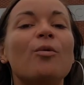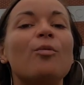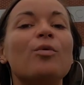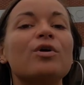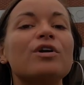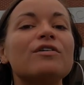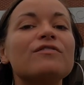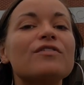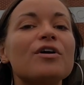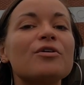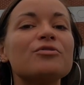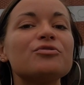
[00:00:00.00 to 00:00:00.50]

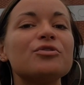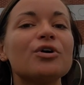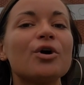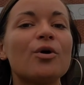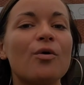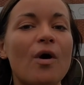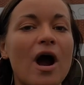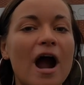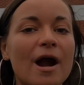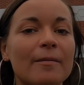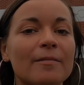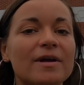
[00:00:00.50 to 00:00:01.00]
One of those
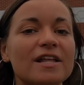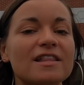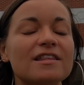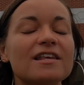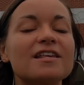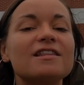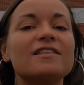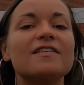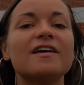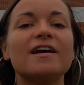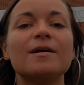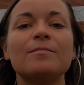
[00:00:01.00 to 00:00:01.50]
requirements
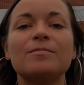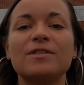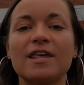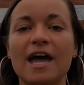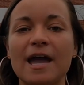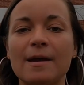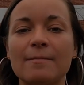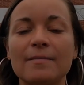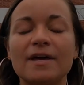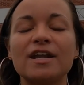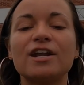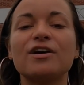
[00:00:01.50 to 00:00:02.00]
is the
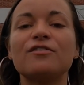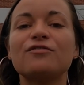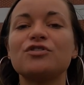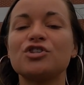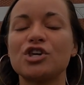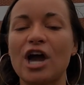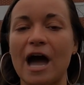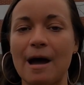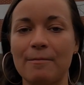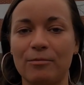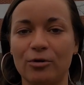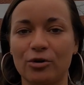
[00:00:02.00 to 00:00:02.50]
obtainment of
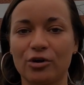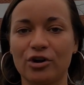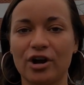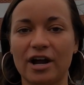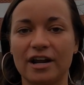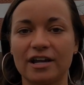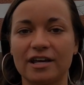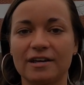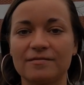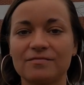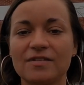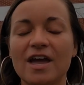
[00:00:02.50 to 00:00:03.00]
chapel
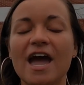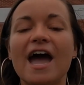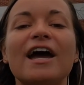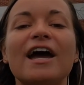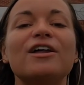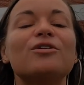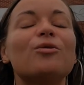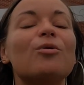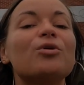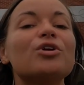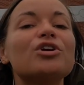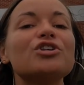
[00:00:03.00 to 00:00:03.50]
credit.
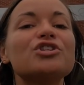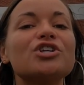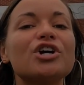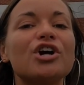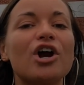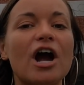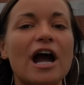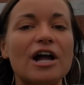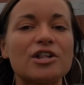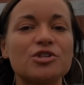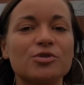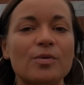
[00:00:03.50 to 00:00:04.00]
In order to
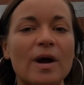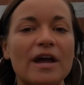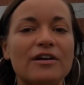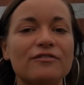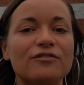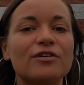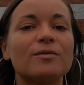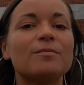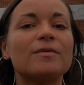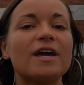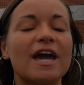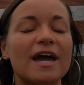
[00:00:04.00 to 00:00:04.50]

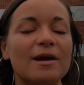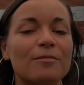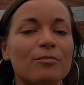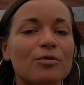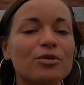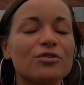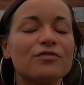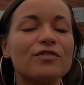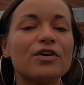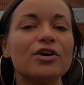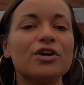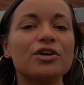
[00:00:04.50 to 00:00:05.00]
graduate from
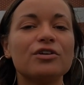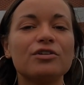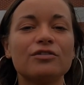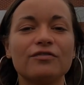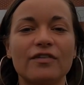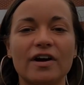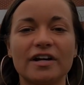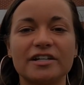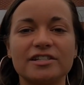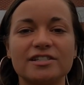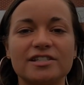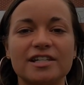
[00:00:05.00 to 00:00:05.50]
Campbellsville
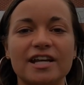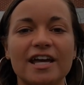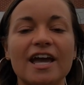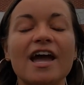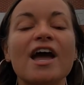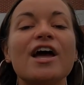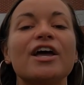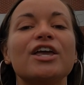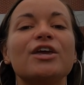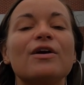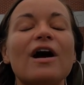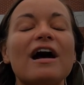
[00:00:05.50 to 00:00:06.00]
University,
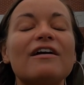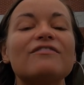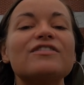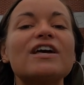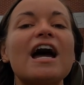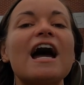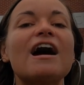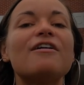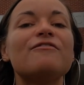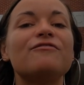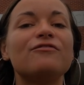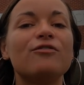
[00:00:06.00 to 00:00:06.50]
you have
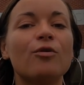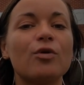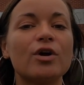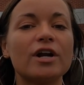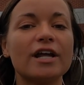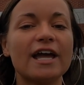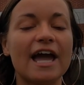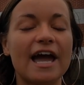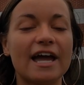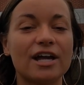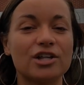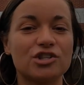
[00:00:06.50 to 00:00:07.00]
to have
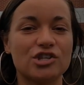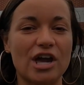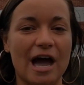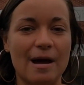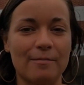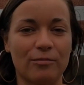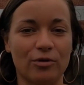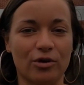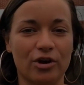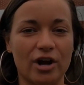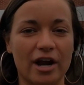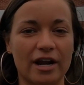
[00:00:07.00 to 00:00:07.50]
48
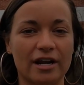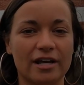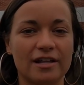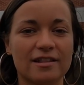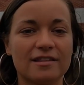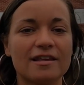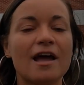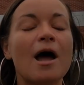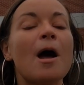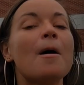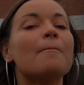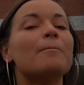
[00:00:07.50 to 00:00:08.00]
chapel
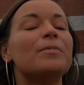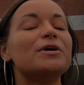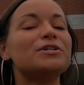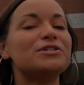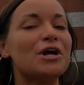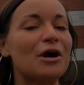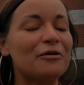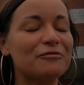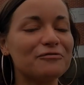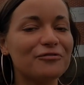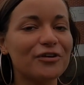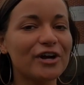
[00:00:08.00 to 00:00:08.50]
credits. But
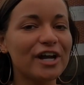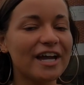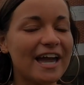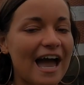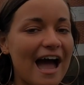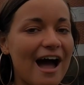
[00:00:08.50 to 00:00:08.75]
don't freak